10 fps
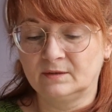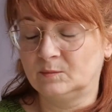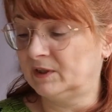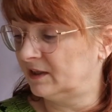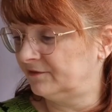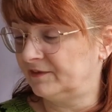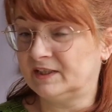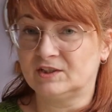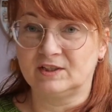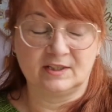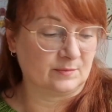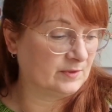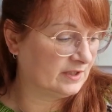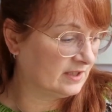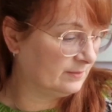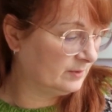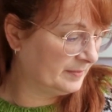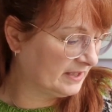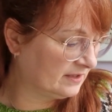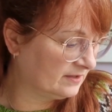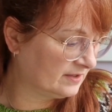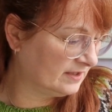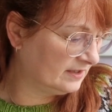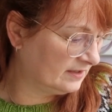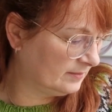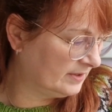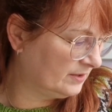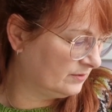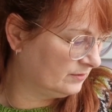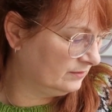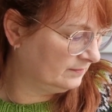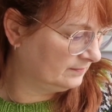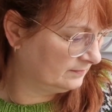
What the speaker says: when I've finished this one, I will be casting another one on